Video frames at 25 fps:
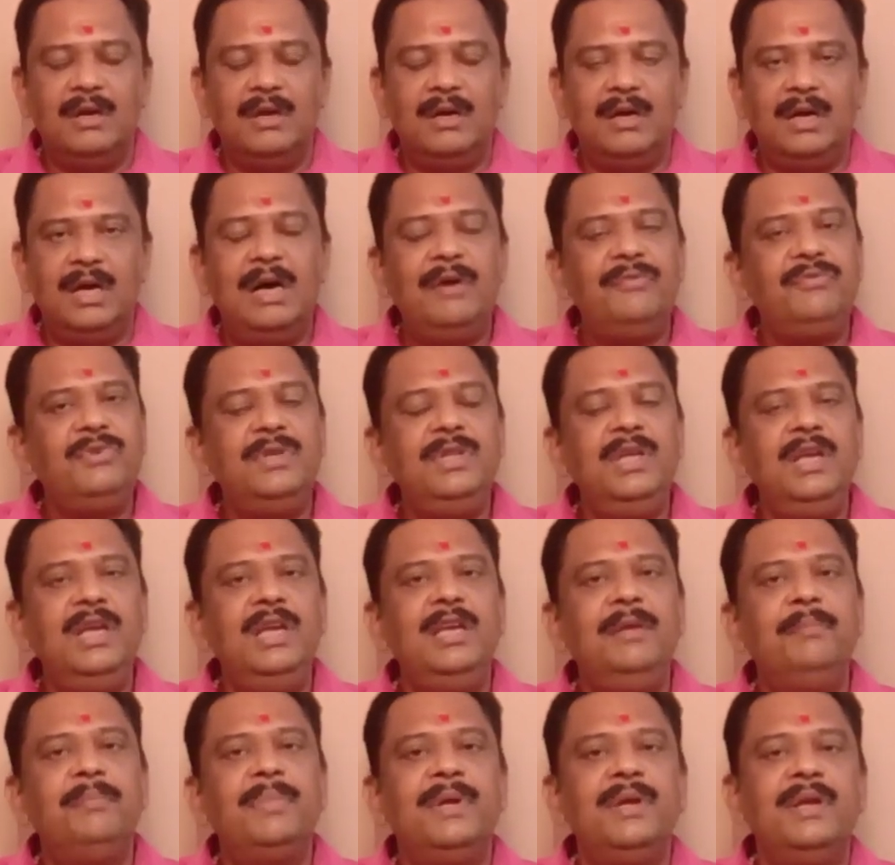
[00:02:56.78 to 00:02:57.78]
After the
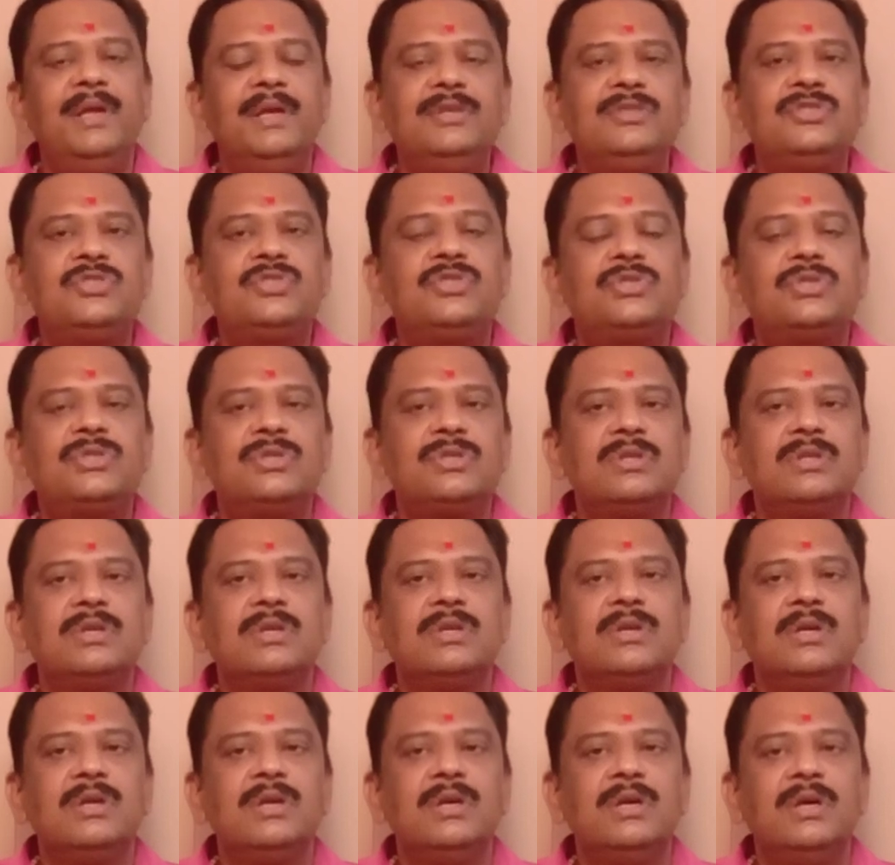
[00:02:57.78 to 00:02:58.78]
independence,
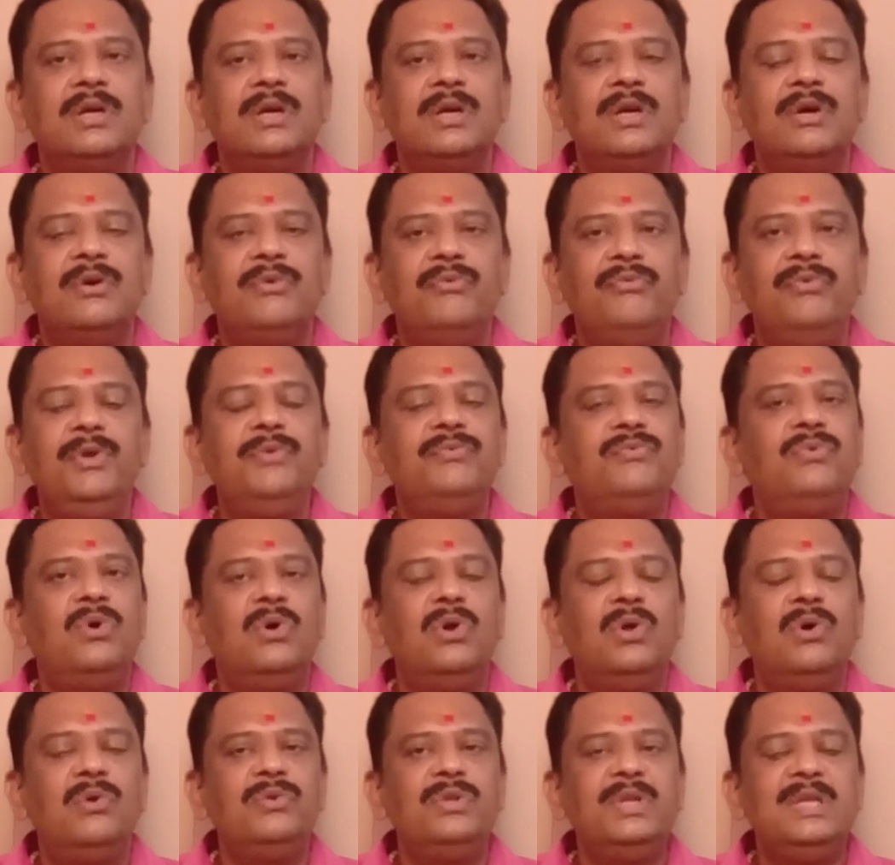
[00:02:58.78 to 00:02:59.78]
we
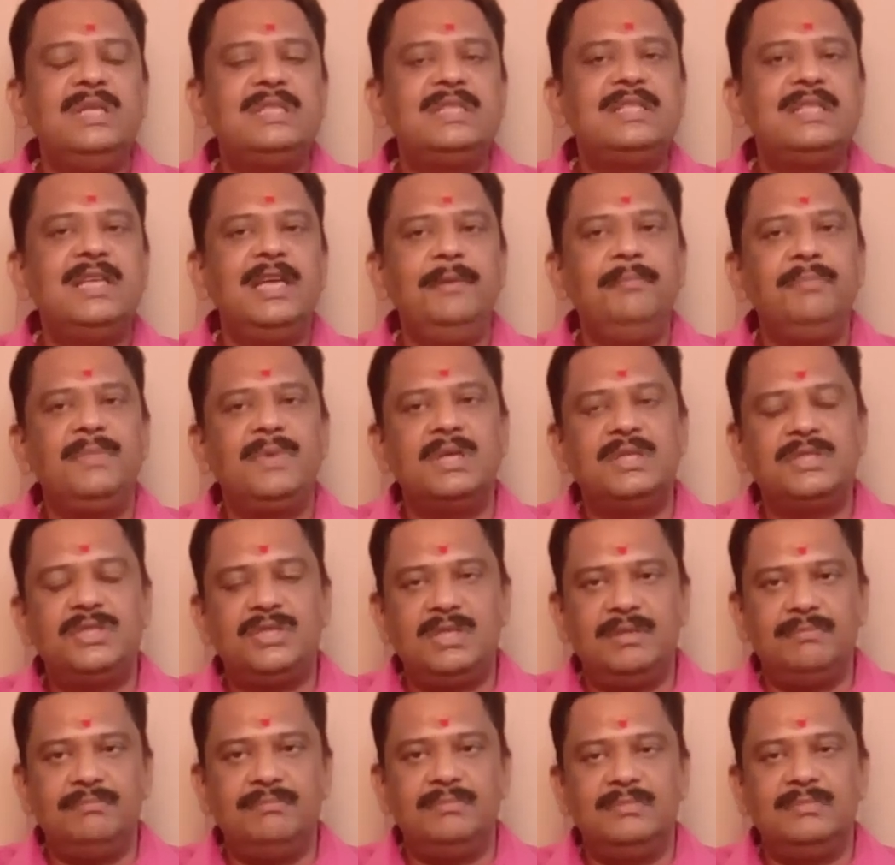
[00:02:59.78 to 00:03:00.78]
followed the same
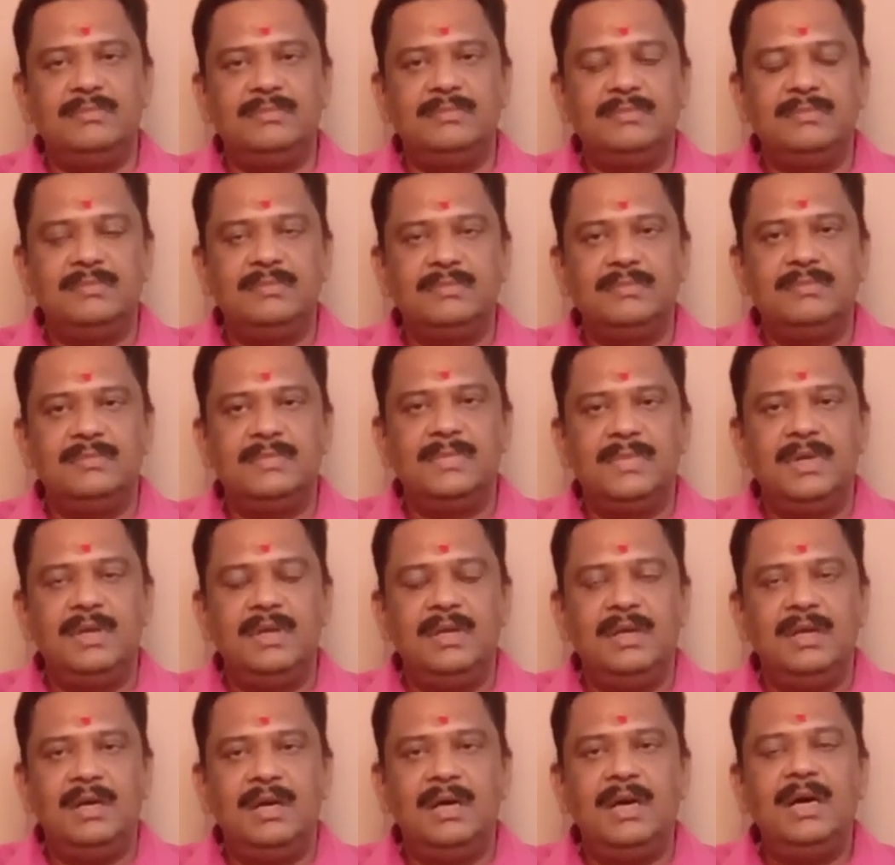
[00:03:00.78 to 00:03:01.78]
custom.
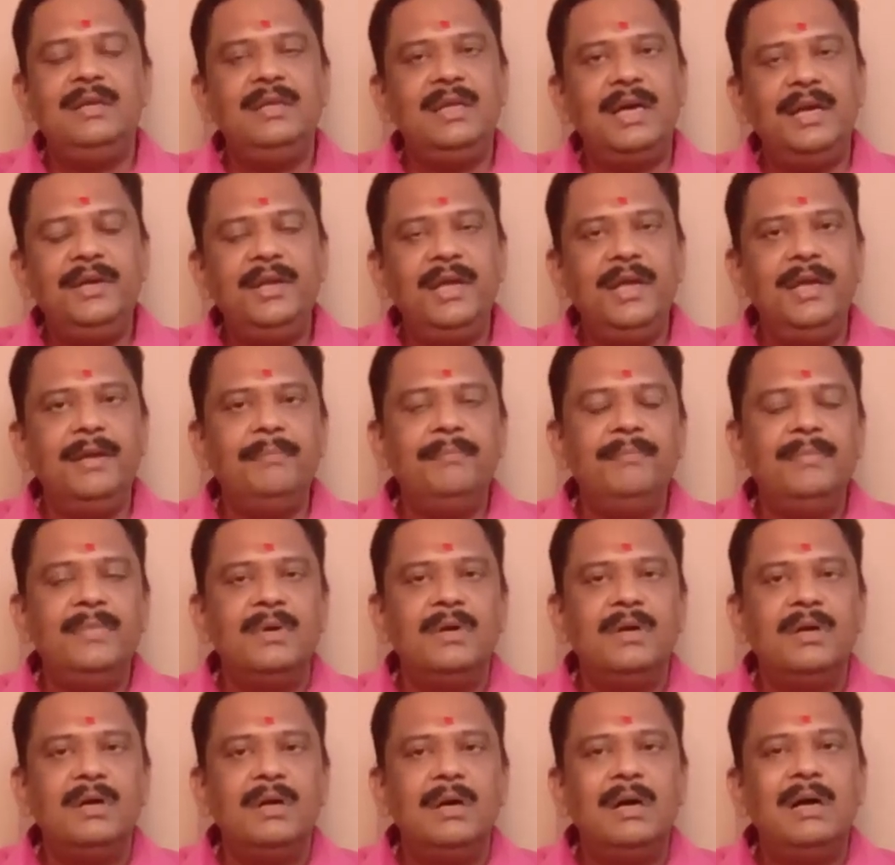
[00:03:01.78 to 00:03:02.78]
At that time,
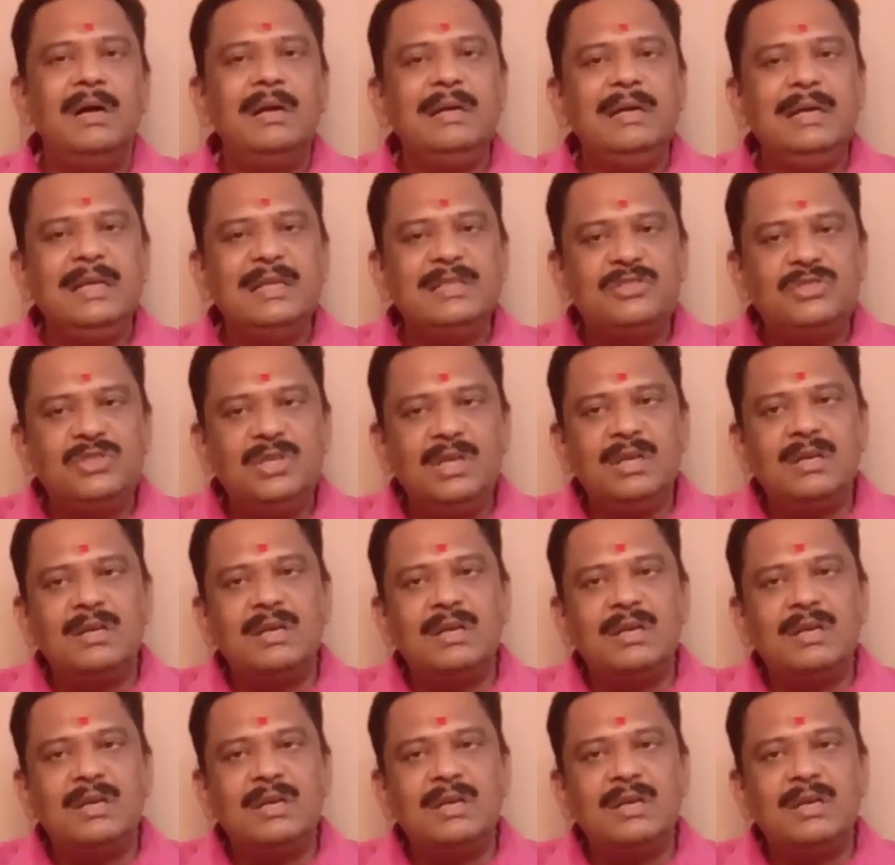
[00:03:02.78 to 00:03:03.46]
district